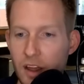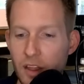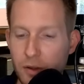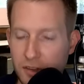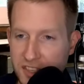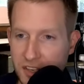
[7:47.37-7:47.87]

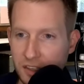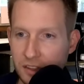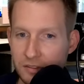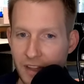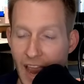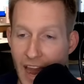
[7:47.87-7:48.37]
there's still
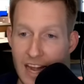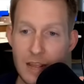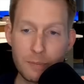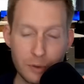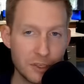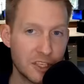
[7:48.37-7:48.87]

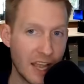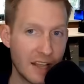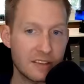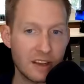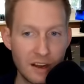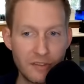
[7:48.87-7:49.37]

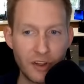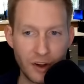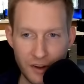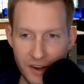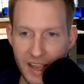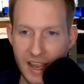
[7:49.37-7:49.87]
80% of the
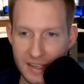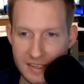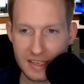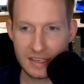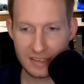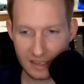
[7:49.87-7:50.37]
hurricane
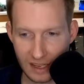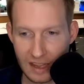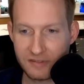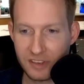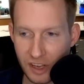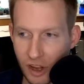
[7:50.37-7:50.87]
season
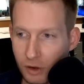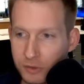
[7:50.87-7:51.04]
left to go.